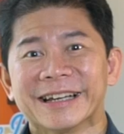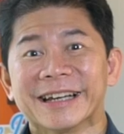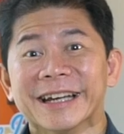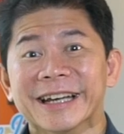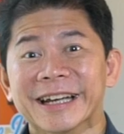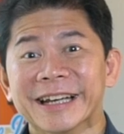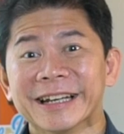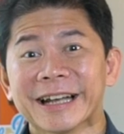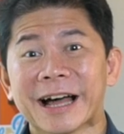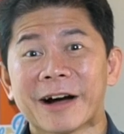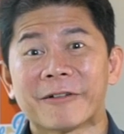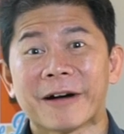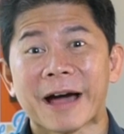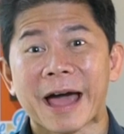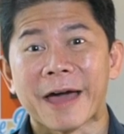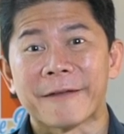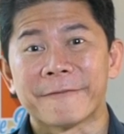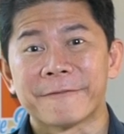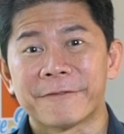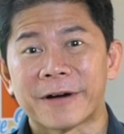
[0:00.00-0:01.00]
In our
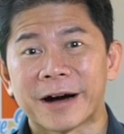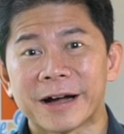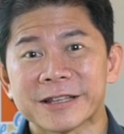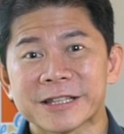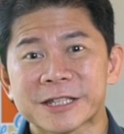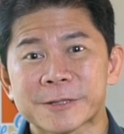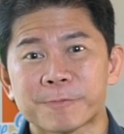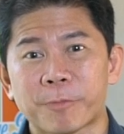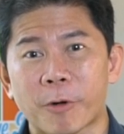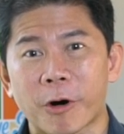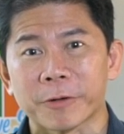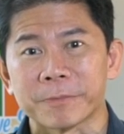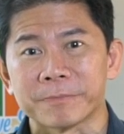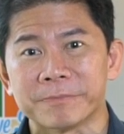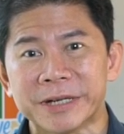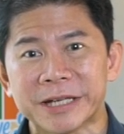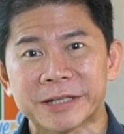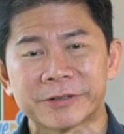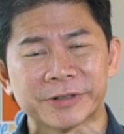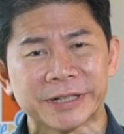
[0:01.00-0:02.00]
advanced spot
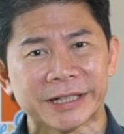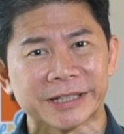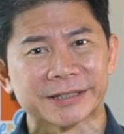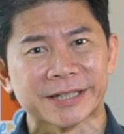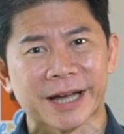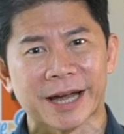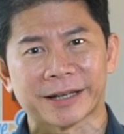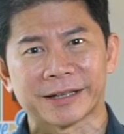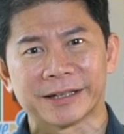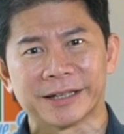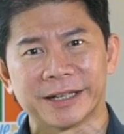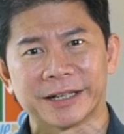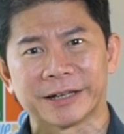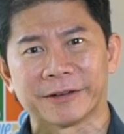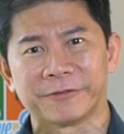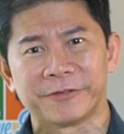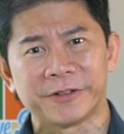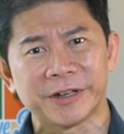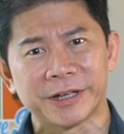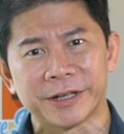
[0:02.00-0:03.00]
metering technique
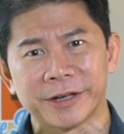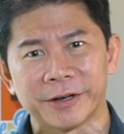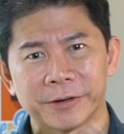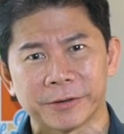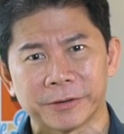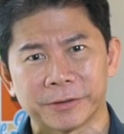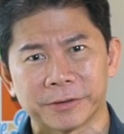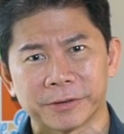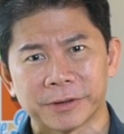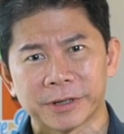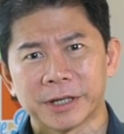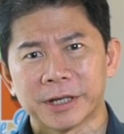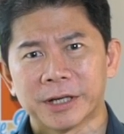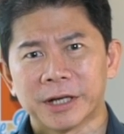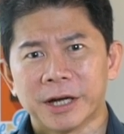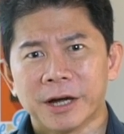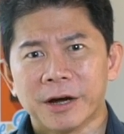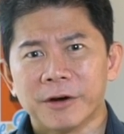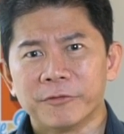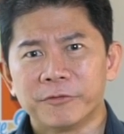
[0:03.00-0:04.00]
video,
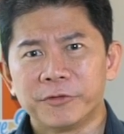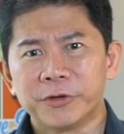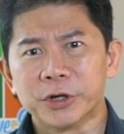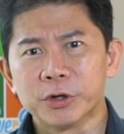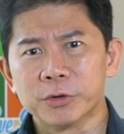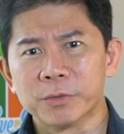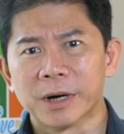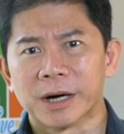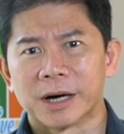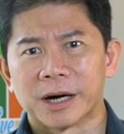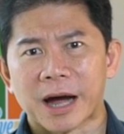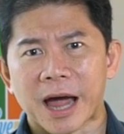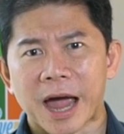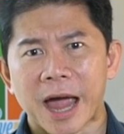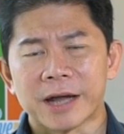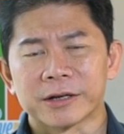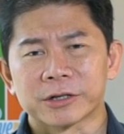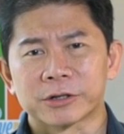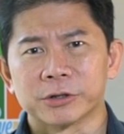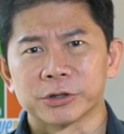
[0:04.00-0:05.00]
viewer
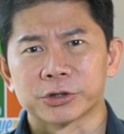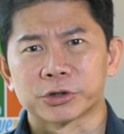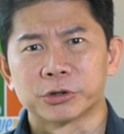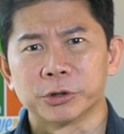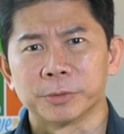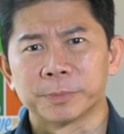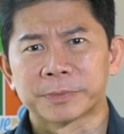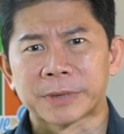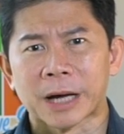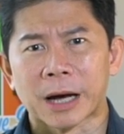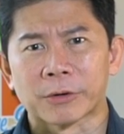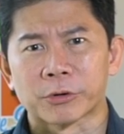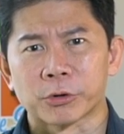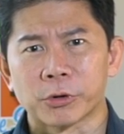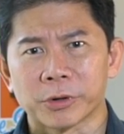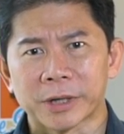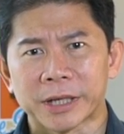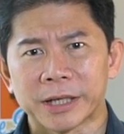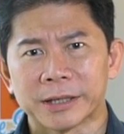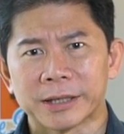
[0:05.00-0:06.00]
Ankush Gupta
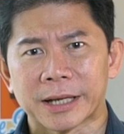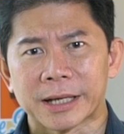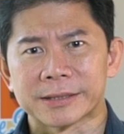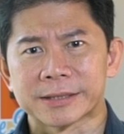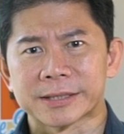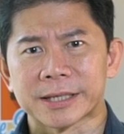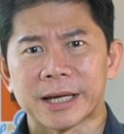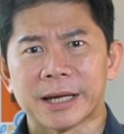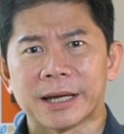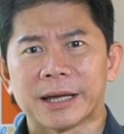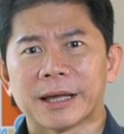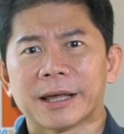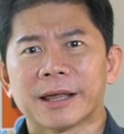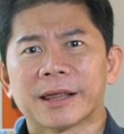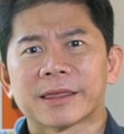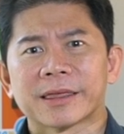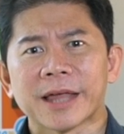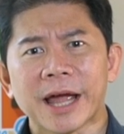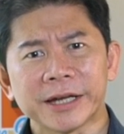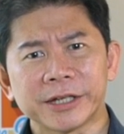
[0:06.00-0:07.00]
wrote in and said,
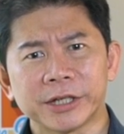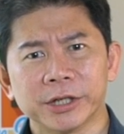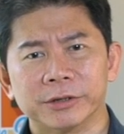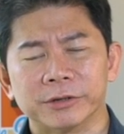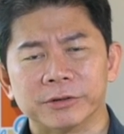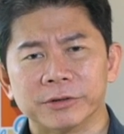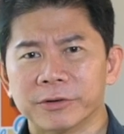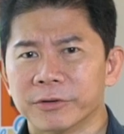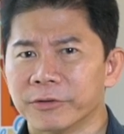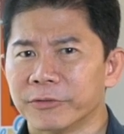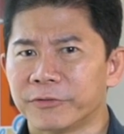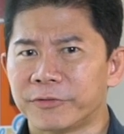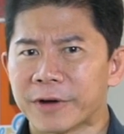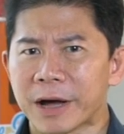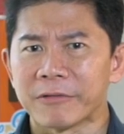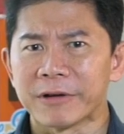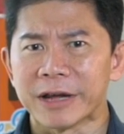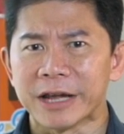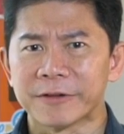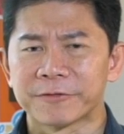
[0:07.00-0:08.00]
"Thank you,
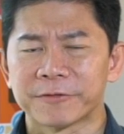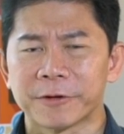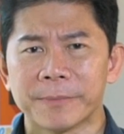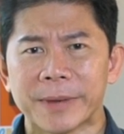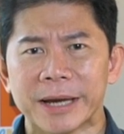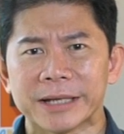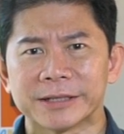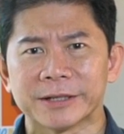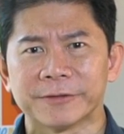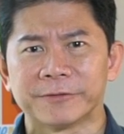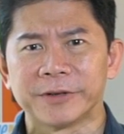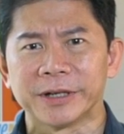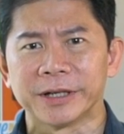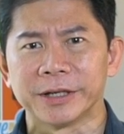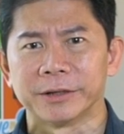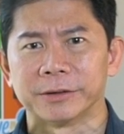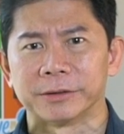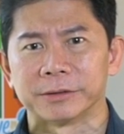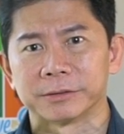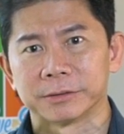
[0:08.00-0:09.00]
very informative
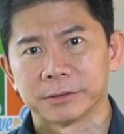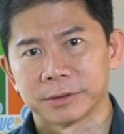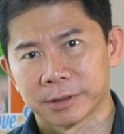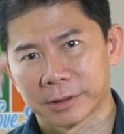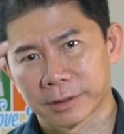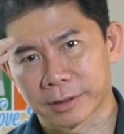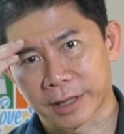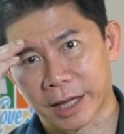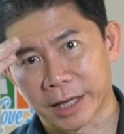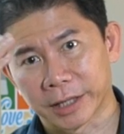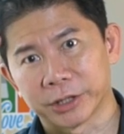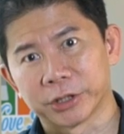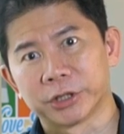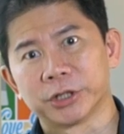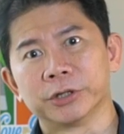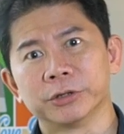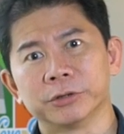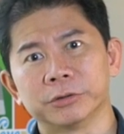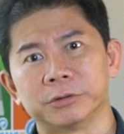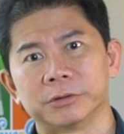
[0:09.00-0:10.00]
video." Thank
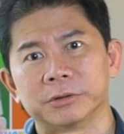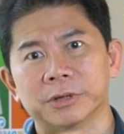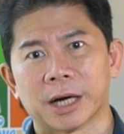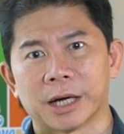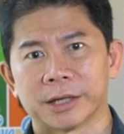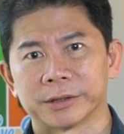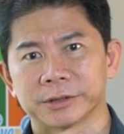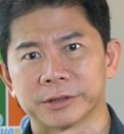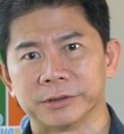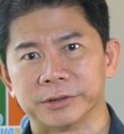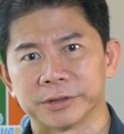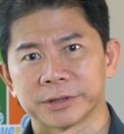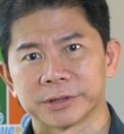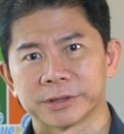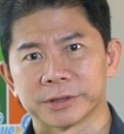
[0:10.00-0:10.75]
you, Ankush.